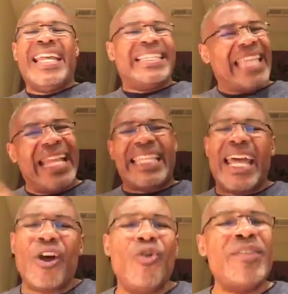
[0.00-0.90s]
Take
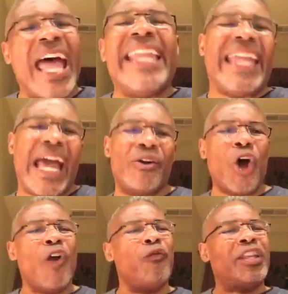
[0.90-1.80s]
that old nightgown
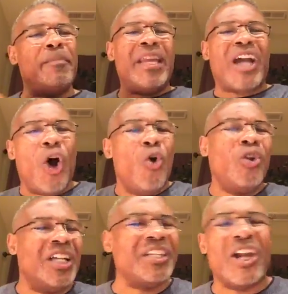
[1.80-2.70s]
off with the big
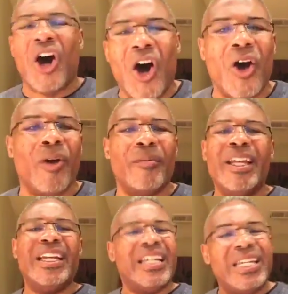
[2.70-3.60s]
hole under the arm.
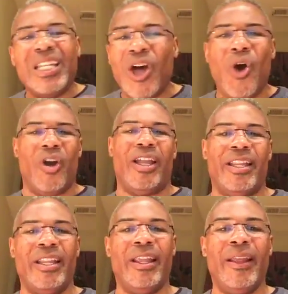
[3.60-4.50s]
Good Lord.
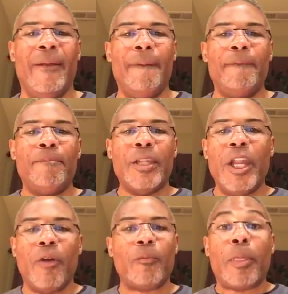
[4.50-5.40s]

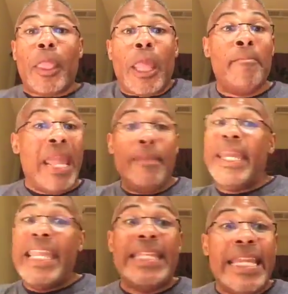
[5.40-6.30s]
Maybe
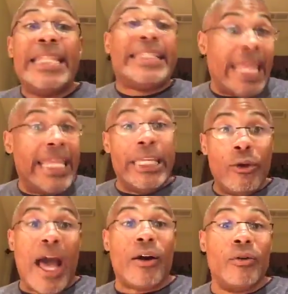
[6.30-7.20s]
he need to take you
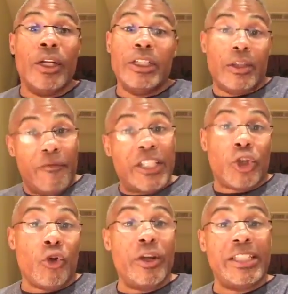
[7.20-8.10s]
out to
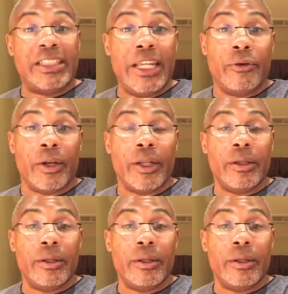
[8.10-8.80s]
Victoria's Secret.